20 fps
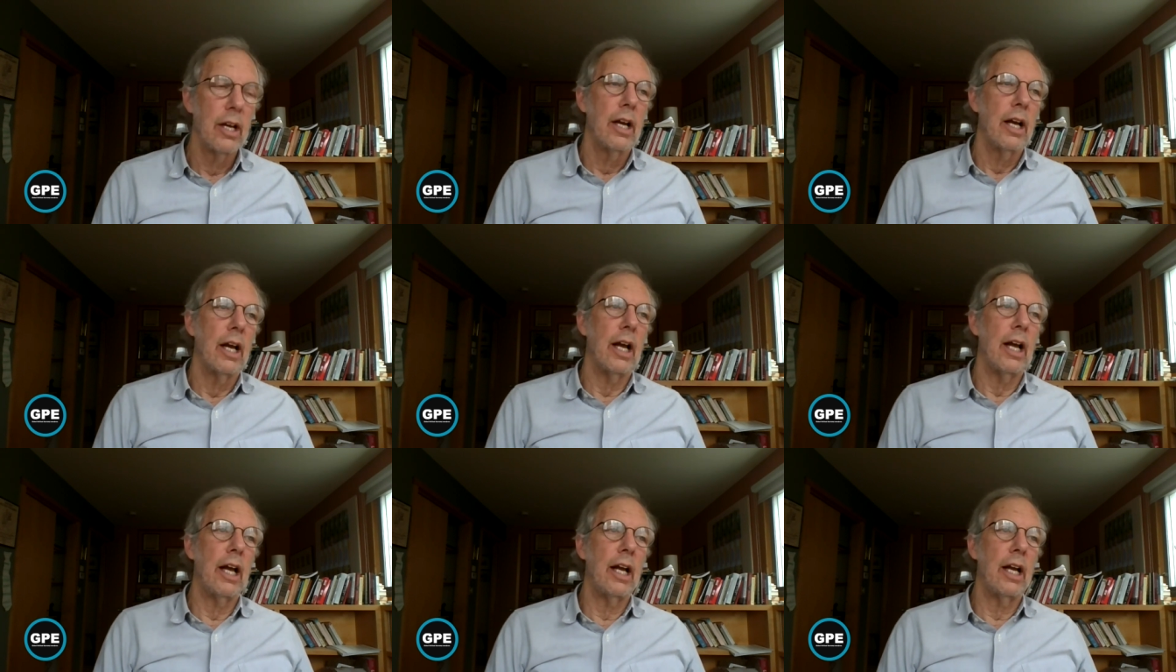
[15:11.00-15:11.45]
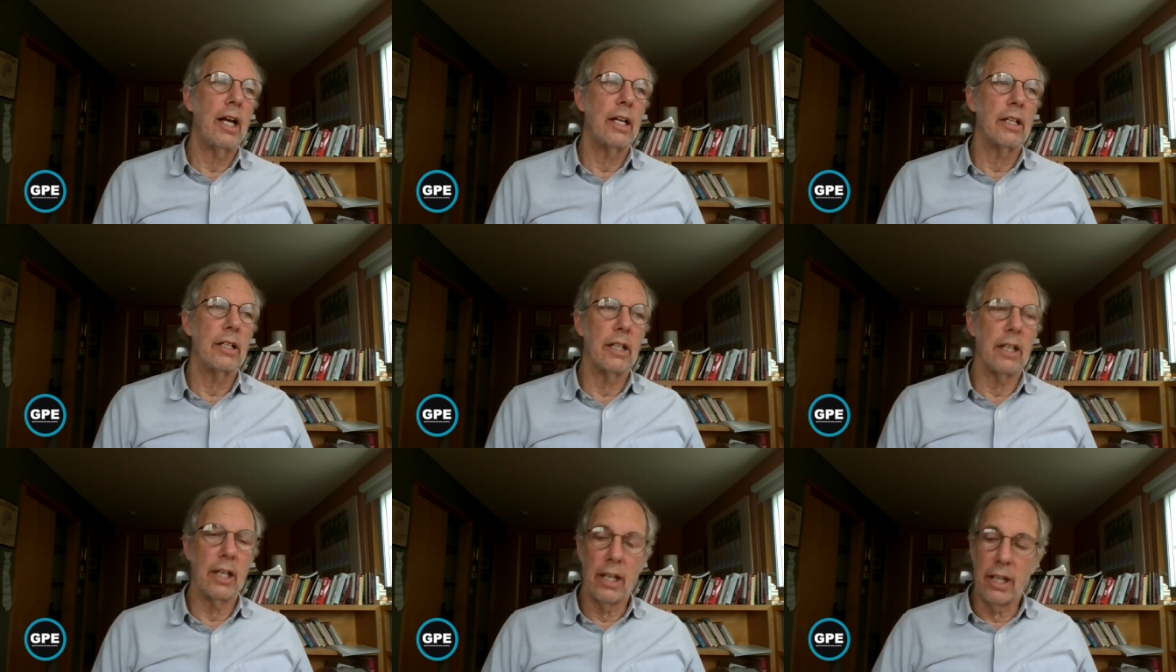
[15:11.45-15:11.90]

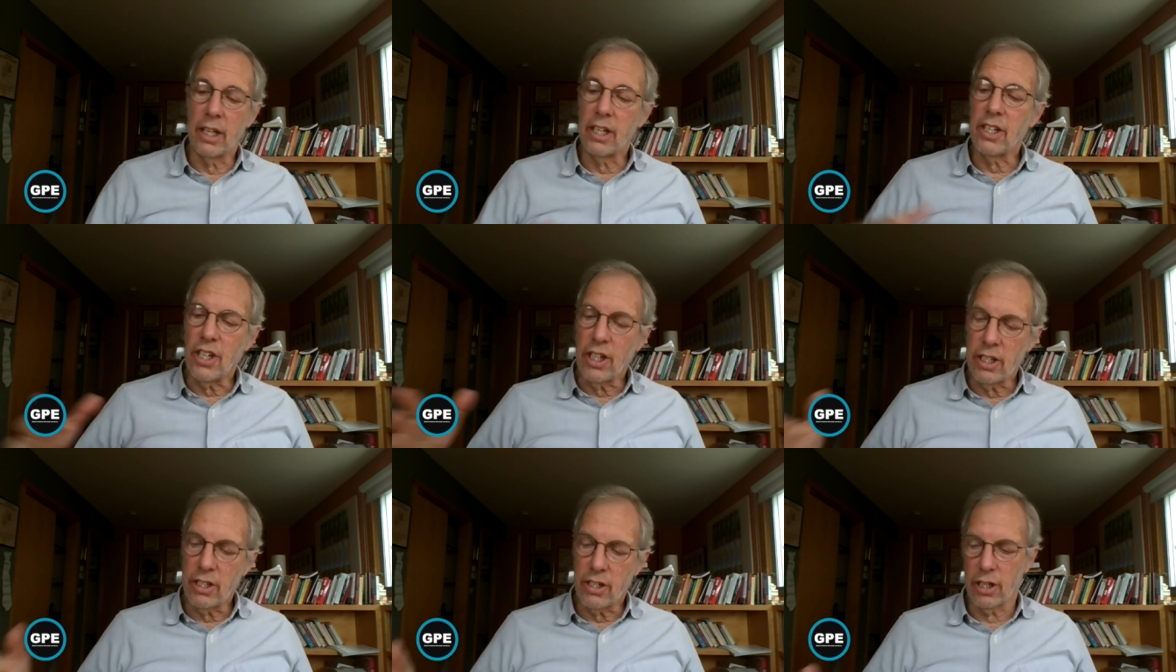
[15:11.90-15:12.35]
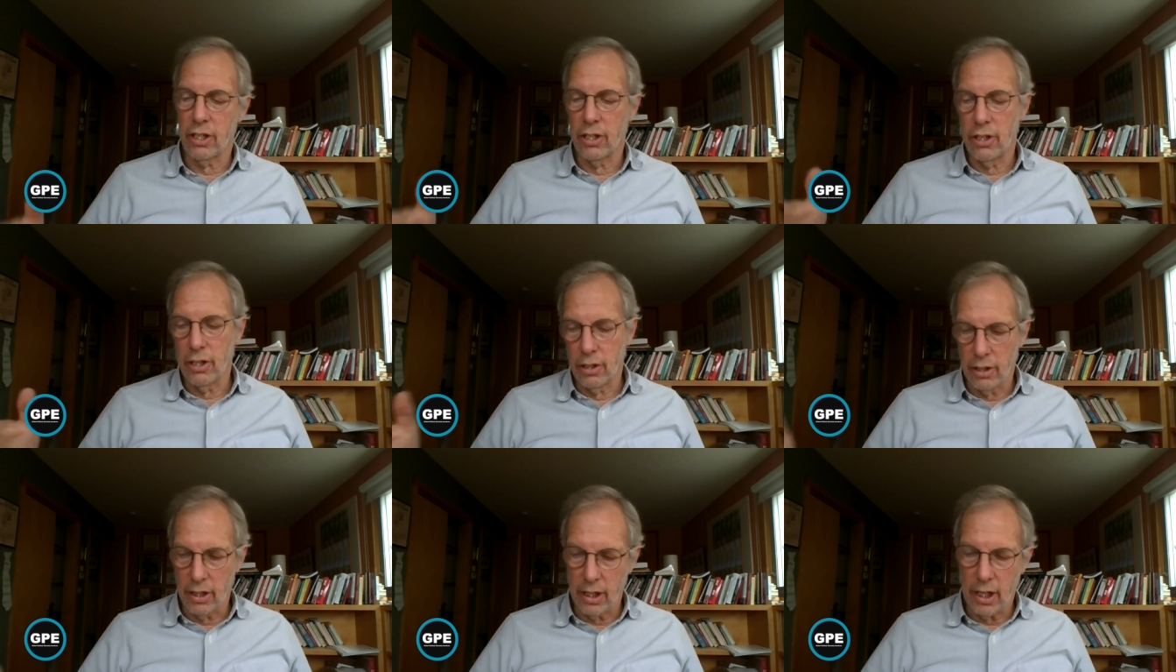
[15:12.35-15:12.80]
And in addition
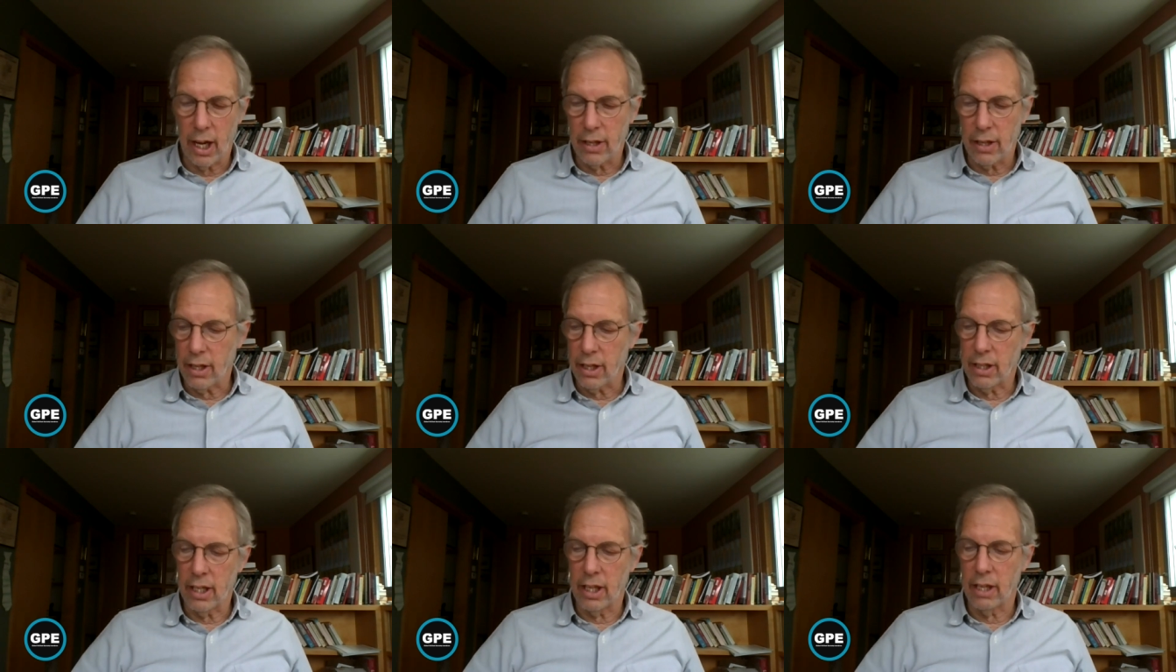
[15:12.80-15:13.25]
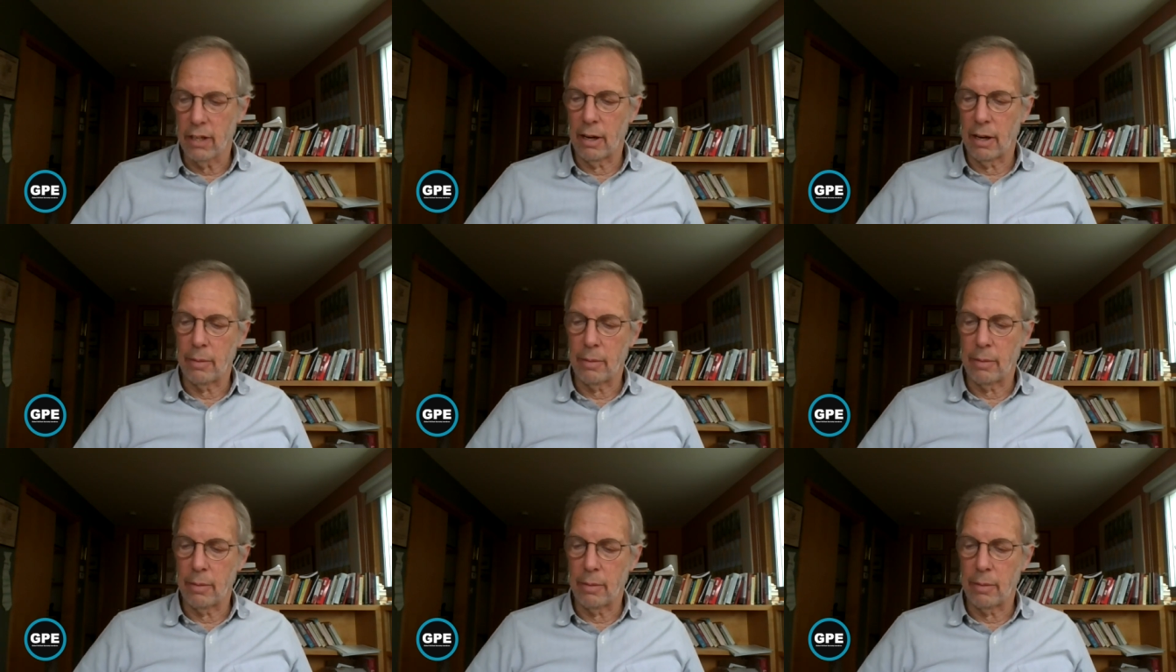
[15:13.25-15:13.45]
to the other thing,